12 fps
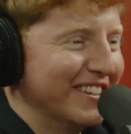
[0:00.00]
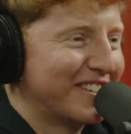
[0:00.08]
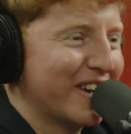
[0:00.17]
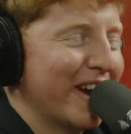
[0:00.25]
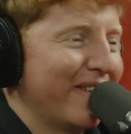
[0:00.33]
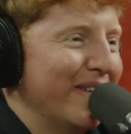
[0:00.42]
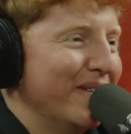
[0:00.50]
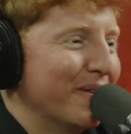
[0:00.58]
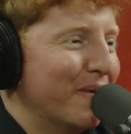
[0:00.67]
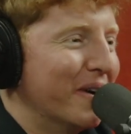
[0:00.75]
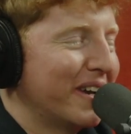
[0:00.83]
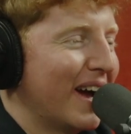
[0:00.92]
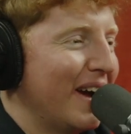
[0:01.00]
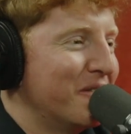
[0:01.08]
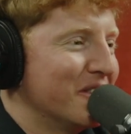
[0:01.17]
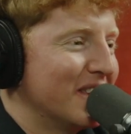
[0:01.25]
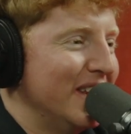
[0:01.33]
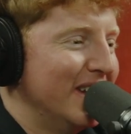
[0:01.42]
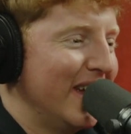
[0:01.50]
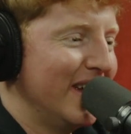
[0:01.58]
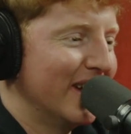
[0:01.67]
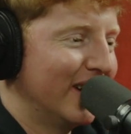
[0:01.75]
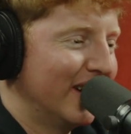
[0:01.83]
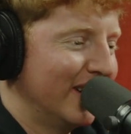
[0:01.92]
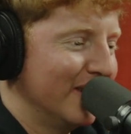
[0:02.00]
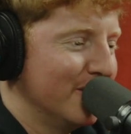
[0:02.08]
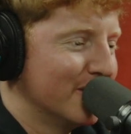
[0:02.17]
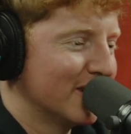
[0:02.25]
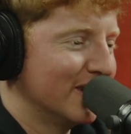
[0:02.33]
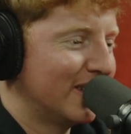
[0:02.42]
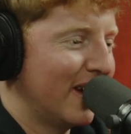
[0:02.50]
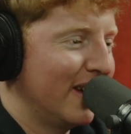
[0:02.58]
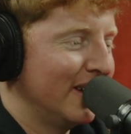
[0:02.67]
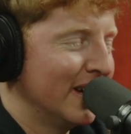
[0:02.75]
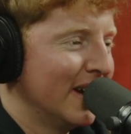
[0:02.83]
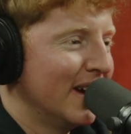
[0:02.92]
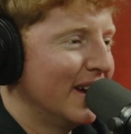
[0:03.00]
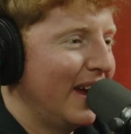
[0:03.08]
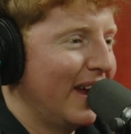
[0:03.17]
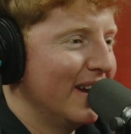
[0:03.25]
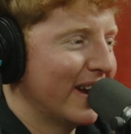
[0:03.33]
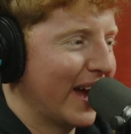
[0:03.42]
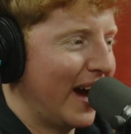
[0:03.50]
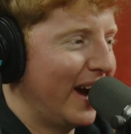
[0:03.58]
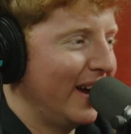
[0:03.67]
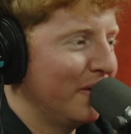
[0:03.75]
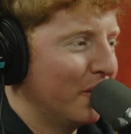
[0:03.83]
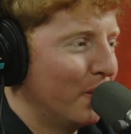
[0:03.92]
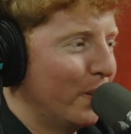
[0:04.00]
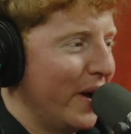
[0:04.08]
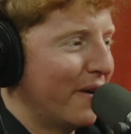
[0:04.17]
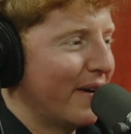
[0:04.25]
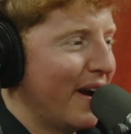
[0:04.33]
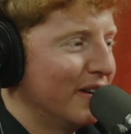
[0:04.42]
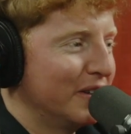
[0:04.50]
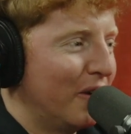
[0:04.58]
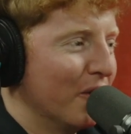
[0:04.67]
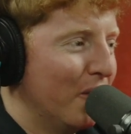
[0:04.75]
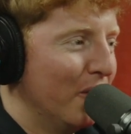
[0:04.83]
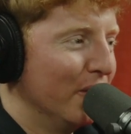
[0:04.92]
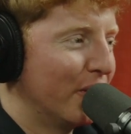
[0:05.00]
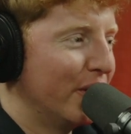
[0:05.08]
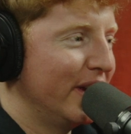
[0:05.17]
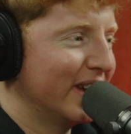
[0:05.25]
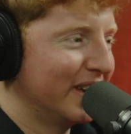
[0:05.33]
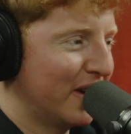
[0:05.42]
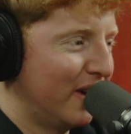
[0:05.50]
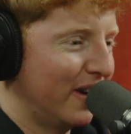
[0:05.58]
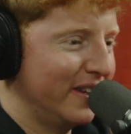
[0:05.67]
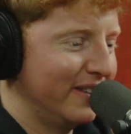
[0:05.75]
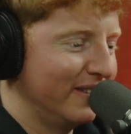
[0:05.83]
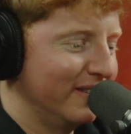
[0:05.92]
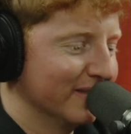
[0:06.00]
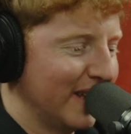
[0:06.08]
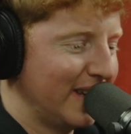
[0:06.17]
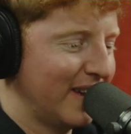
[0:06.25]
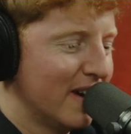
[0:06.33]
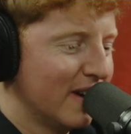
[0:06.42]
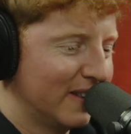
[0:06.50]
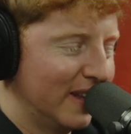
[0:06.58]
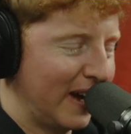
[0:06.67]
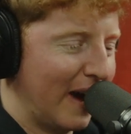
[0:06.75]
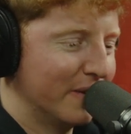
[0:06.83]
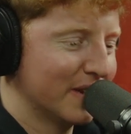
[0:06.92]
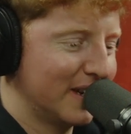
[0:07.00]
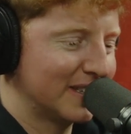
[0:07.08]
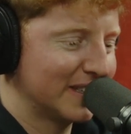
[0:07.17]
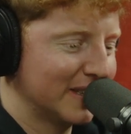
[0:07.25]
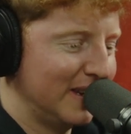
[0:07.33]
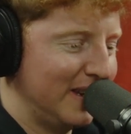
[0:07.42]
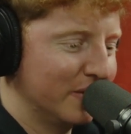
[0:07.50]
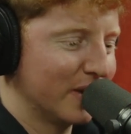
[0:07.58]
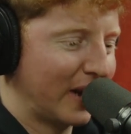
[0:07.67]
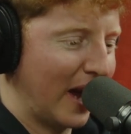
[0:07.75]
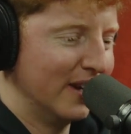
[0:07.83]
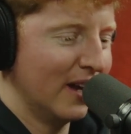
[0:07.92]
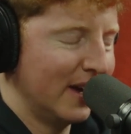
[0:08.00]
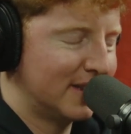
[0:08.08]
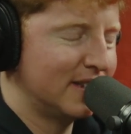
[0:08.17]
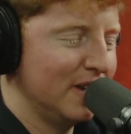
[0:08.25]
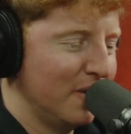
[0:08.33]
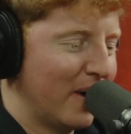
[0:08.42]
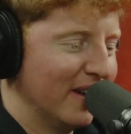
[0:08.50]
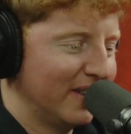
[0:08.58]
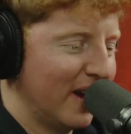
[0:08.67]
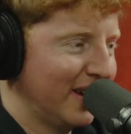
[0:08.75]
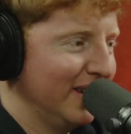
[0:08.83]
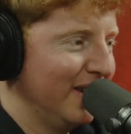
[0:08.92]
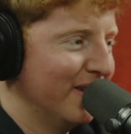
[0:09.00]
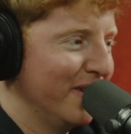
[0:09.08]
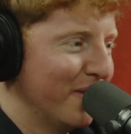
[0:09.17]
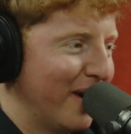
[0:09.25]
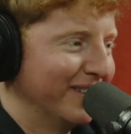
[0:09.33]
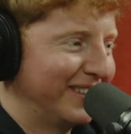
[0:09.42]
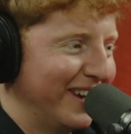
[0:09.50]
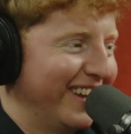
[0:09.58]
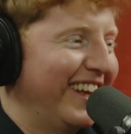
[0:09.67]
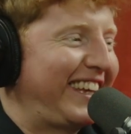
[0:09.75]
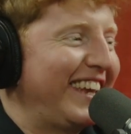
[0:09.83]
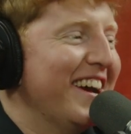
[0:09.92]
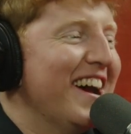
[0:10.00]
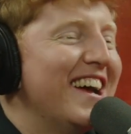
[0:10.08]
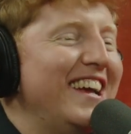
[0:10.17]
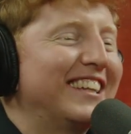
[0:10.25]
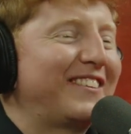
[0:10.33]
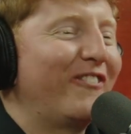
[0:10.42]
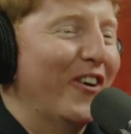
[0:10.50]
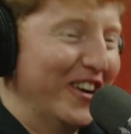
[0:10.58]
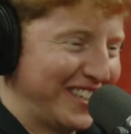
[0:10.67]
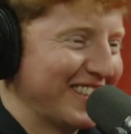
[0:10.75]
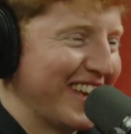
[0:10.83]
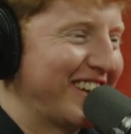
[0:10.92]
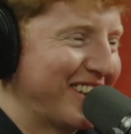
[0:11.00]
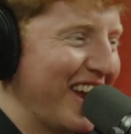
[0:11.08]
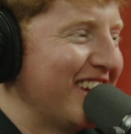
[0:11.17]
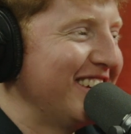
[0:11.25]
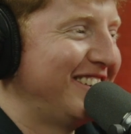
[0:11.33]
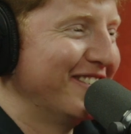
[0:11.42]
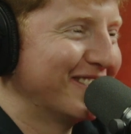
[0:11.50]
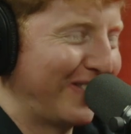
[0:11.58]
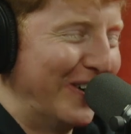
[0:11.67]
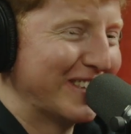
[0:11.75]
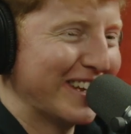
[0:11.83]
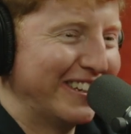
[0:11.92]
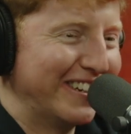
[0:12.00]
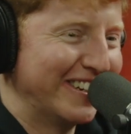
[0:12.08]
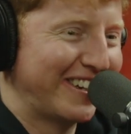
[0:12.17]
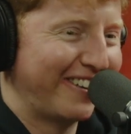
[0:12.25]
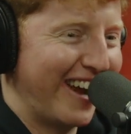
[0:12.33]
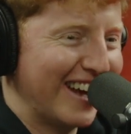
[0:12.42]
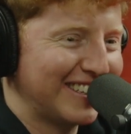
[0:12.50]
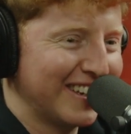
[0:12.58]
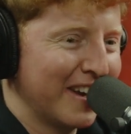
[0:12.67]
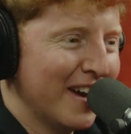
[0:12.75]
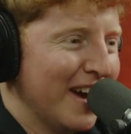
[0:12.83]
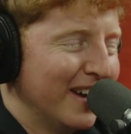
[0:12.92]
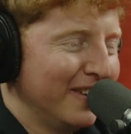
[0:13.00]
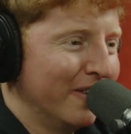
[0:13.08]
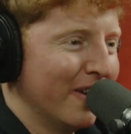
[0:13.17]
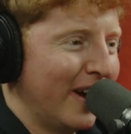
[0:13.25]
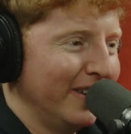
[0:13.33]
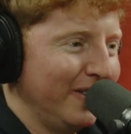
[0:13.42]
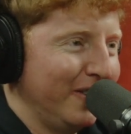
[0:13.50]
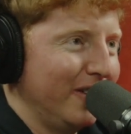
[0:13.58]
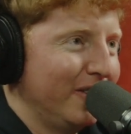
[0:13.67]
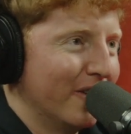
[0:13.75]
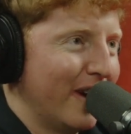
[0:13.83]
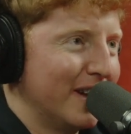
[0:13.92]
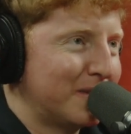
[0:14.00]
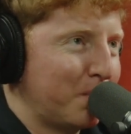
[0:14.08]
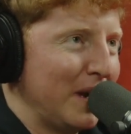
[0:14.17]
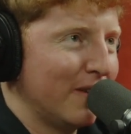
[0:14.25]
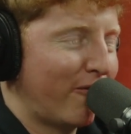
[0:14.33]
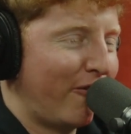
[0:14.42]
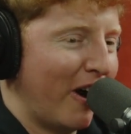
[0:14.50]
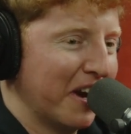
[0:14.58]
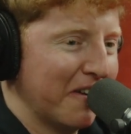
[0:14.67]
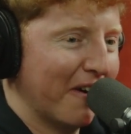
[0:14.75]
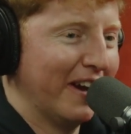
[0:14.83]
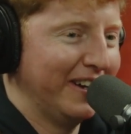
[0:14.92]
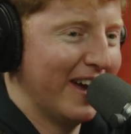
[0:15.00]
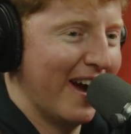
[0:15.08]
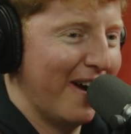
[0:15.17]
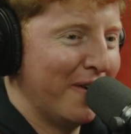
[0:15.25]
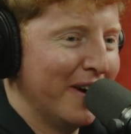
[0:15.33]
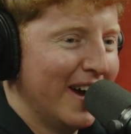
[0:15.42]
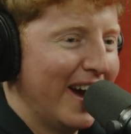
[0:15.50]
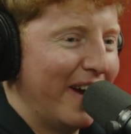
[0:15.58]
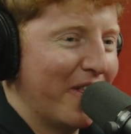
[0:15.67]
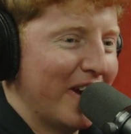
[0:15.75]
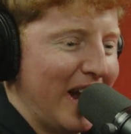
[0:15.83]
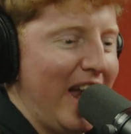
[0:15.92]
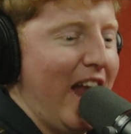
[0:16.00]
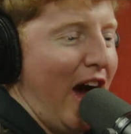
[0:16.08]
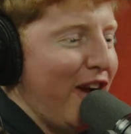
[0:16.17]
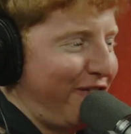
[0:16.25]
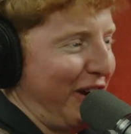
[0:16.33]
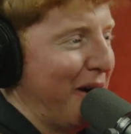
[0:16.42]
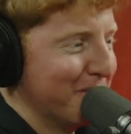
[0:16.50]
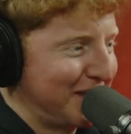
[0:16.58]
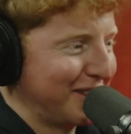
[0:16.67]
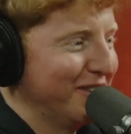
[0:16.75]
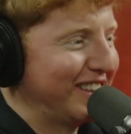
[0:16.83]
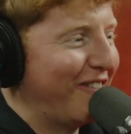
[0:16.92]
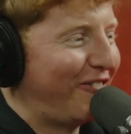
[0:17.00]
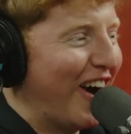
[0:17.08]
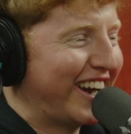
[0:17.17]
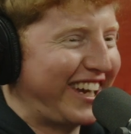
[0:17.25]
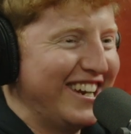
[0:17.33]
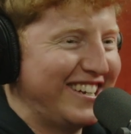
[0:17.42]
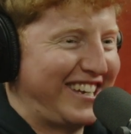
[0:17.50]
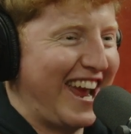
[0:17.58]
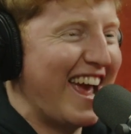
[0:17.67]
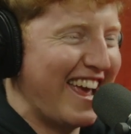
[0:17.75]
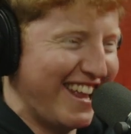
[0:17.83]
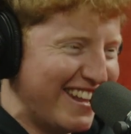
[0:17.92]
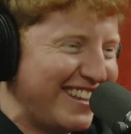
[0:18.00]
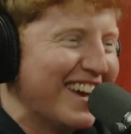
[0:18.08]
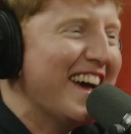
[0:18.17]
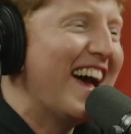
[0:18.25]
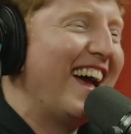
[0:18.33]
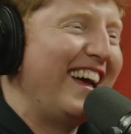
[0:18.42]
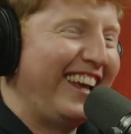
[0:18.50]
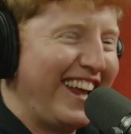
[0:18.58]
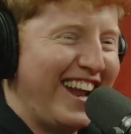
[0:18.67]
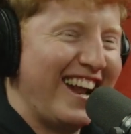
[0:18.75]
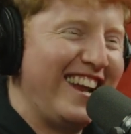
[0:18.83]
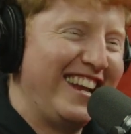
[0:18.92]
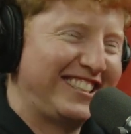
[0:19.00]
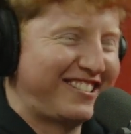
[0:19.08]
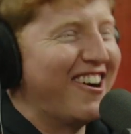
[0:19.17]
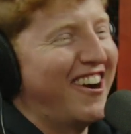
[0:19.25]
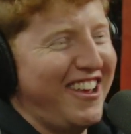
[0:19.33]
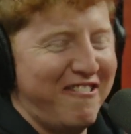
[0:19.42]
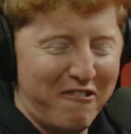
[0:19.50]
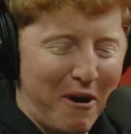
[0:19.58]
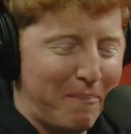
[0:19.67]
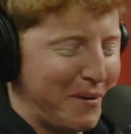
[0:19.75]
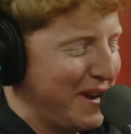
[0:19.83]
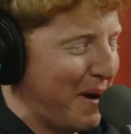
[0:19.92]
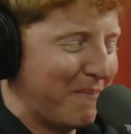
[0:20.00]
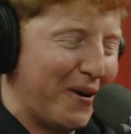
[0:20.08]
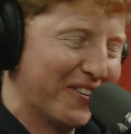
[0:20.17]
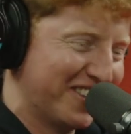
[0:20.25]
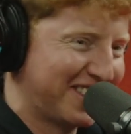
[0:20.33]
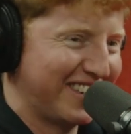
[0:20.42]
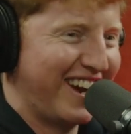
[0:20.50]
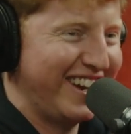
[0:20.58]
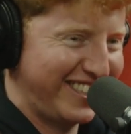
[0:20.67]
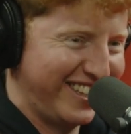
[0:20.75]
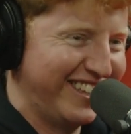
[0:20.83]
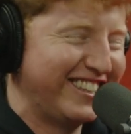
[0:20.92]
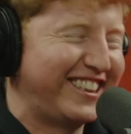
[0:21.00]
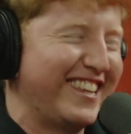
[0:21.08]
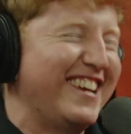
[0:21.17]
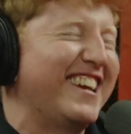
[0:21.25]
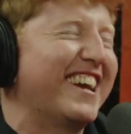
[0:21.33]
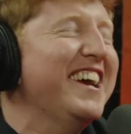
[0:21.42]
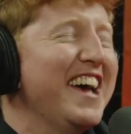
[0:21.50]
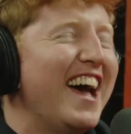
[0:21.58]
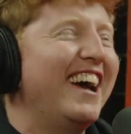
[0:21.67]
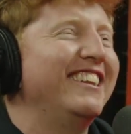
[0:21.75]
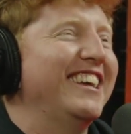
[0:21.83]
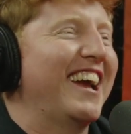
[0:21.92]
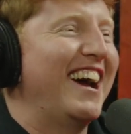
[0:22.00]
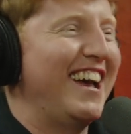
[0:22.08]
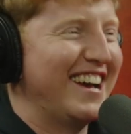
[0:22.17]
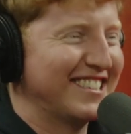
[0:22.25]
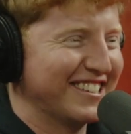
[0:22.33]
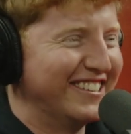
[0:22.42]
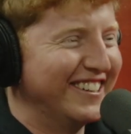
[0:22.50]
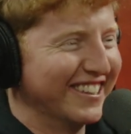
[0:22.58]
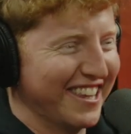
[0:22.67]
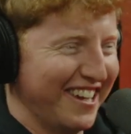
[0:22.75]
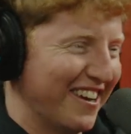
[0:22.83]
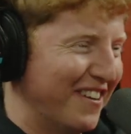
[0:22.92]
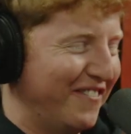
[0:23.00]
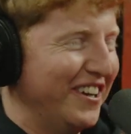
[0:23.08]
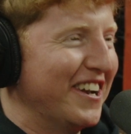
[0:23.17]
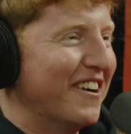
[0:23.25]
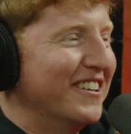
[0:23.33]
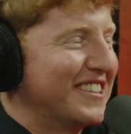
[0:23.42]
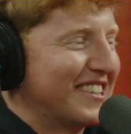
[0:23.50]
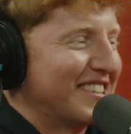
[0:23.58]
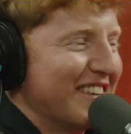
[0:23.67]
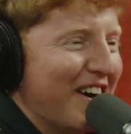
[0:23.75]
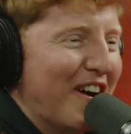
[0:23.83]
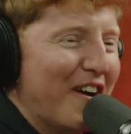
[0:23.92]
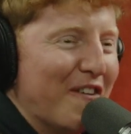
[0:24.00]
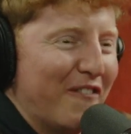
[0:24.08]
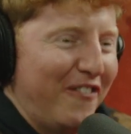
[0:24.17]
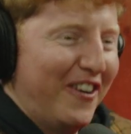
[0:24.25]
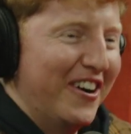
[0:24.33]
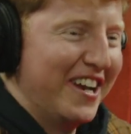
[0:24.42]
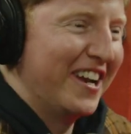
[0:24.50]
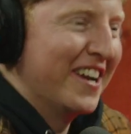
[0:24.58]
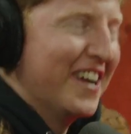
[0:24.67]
track about me, but one guy was in a tent, and a guy went around the whole thing and cut, like, the guy was like asleep. He was like, I see you out there. I can hear you out there. Like his voice is like shaking too. His voice like literally cracks. He's like, you're not being funny right now. And then a knife comes through the fucking tent. And he started ripping up all the sides of the thing. And the guy has the whole thing on video. It's so funny.